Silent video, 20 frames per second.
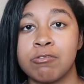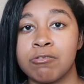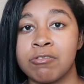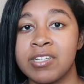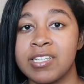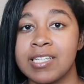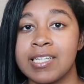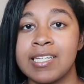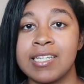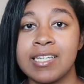
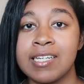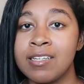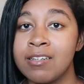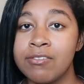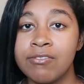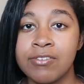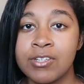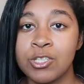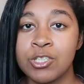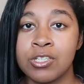really
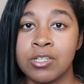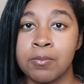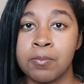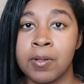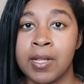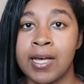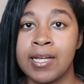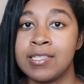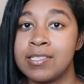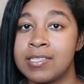inefficient
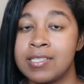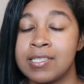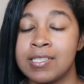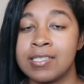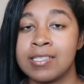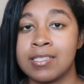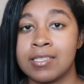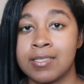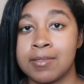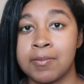
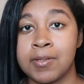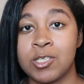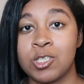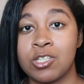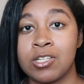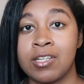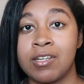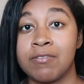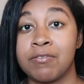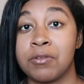appliances,
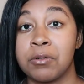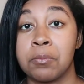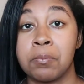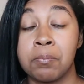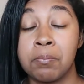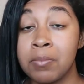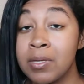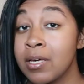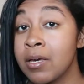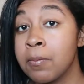especially if they're
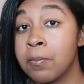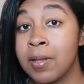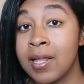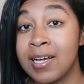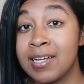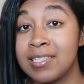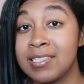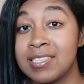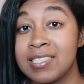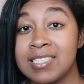big
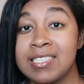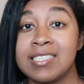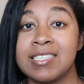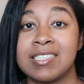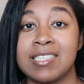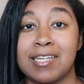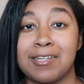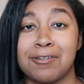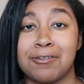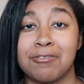
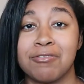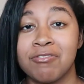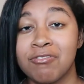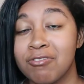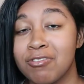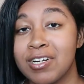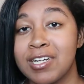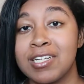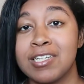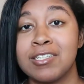appliances like your
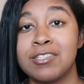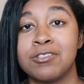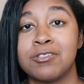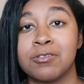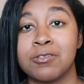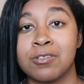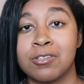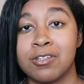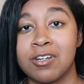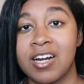
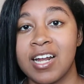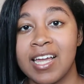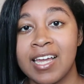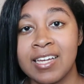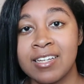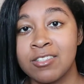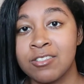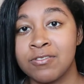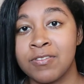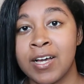fridge or your
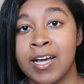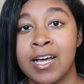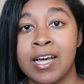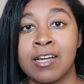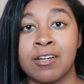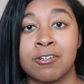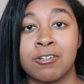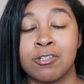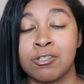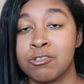
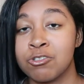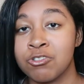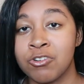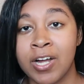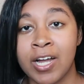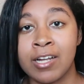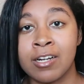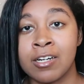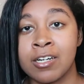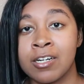HVAC or your
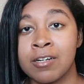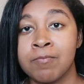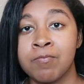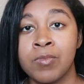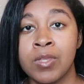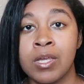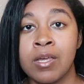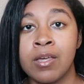dryer,